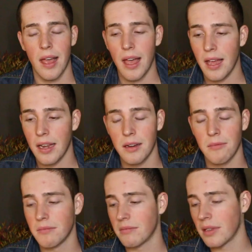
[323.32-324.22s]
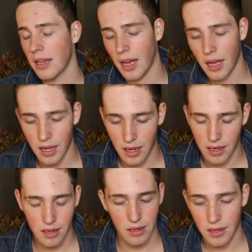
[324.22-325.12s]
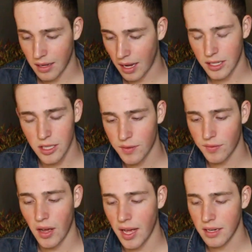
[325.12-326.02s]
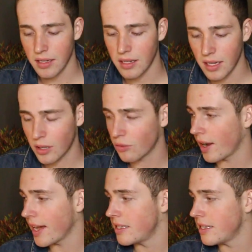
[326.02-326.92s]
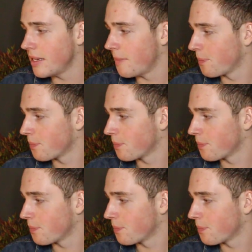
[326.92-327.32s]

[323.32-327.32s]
And I just find it crazy